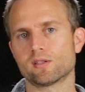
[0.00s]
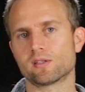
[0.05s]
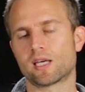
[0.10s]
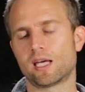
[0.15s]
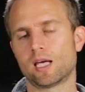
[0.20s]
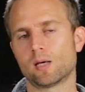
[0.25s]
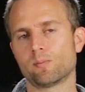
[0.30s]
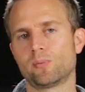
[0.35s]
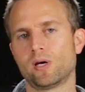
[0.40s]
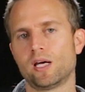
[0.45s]
to
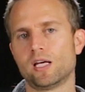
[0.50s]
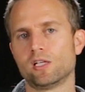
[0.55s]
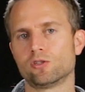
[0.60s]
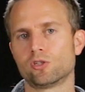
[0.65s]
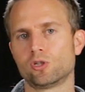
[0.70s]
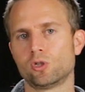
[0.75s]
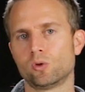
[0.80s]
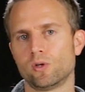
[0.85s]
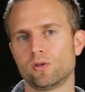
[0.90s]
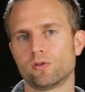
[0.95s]
campaign
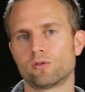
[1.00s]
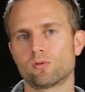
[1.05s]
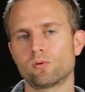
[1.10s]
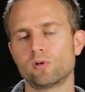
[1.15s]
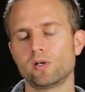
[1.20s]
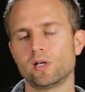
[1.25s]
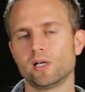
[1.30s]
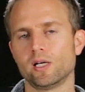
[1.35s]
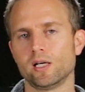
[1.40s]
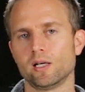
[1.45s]
2 and
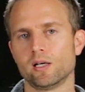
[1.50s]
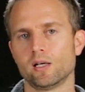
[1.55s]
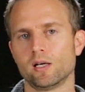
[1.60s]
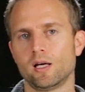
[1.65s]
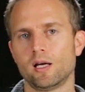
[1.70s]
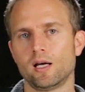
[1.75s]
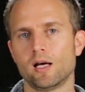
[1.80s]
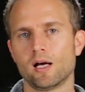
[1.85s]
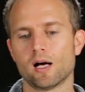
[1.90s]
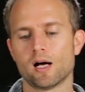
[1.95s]
3,
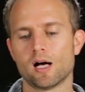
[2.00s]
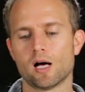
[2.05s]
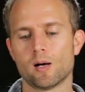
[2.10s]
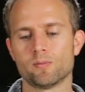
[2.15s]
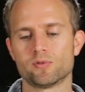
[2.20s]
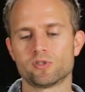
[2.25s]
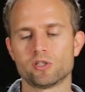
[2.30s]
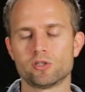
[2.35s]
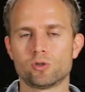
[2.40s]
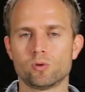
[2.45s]

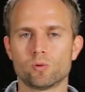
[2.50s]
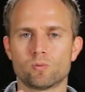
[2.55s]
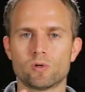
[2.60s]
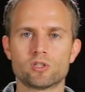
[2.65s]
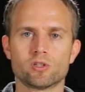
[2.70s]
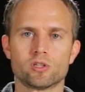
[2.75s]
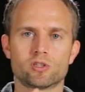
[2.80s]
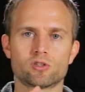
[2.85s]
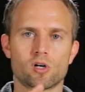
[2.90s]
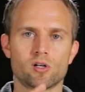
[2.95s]
since you
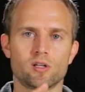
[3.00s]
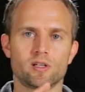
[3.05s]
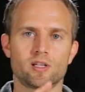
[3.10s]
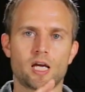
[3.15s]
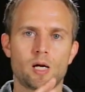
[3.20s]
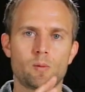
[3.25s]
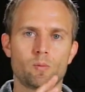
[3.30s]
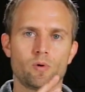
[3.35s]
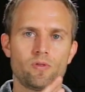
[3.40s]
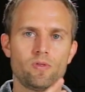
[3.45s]
originally started the
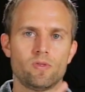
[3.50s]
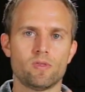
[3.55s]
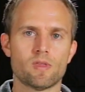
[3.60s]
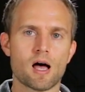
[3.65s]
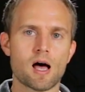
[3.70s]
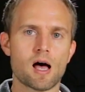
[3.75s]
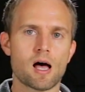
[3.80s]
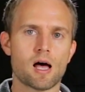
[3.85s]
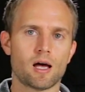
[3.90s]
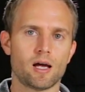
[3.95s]
game with
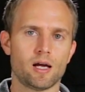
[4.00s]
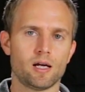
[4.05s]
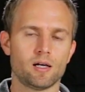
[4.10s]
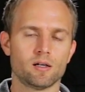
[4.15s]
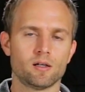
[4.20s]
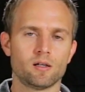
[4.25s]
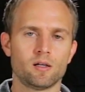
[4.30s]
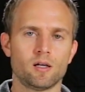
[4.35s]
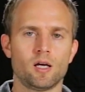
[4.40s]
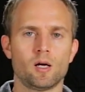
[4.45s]

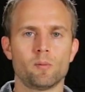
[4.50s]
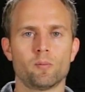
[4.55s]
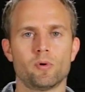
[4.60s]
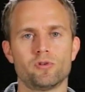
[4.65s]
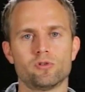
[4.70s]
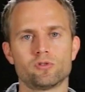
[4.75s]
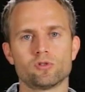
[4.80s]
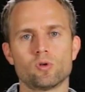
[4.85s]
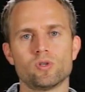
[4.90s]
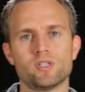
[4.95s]
9,
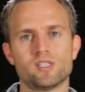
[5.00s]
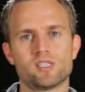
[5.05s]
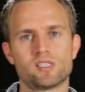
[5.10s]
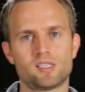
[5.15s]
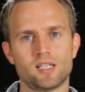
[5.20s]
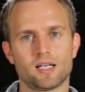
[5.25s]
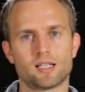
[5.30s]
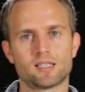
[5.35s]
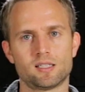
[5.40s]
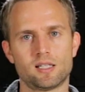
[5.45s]
but there's only
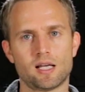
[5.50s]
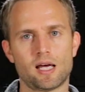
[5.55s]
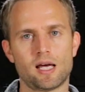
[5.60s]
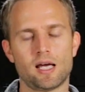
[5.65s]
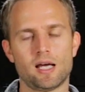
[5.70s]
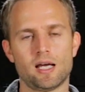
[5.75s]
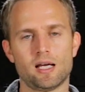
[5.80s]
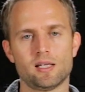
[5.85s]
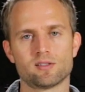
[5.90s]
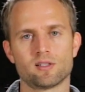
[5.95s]
6
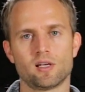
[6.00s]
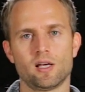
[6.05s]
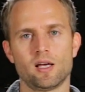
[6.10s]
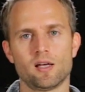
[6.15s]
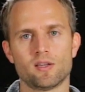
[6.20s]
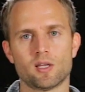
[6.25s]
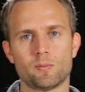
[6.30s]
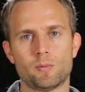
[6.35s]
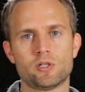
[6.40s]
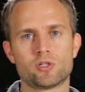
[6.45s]
days,
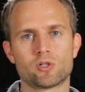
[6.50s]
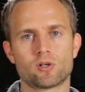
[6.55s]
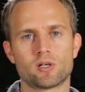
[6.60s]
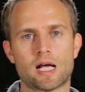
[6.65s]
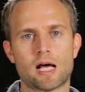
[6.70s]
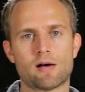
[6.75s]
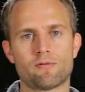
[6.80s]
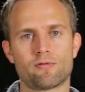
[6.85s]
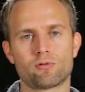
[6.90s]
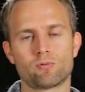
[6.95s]
that means you're
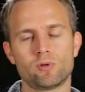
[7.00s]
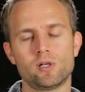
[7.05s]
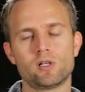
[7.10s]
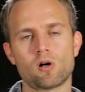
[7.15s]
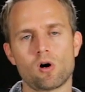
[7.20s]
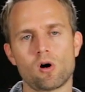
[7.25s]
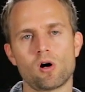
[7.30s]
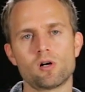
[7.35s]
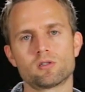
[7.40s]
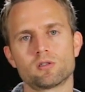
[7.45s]
going to have 3
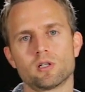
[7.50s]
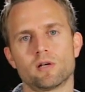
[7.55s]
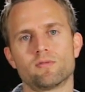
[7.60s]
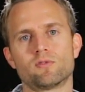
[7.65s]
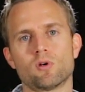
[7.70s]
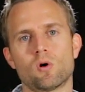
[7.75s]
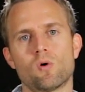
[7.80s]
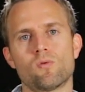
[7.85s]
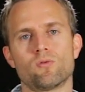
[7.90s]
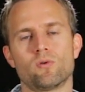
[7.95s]
cards
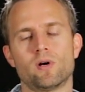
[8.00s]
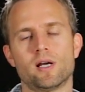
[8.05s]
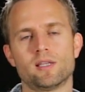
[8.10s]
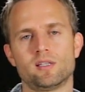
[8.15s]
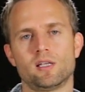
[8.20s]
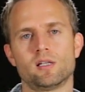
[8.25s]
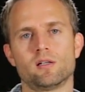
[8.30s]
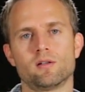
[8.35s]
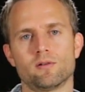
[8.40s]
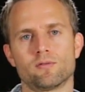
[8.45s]
left over
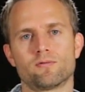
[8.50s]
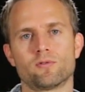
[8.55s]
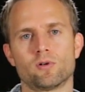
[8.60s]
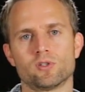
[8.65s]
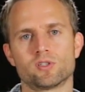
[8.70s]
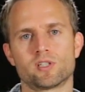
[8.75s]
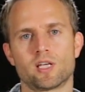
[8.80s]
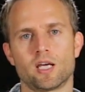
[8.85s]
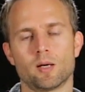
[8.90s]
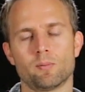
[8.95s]
at the end of the
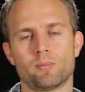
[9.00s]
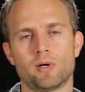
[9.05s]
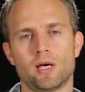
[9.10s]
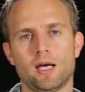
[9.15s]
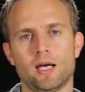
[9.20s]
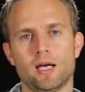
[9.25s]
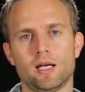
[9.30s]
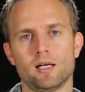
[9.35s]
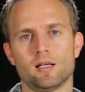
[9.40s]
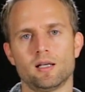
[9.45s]
first
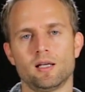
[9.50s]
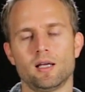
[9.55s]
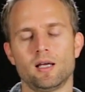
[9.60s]
campaign.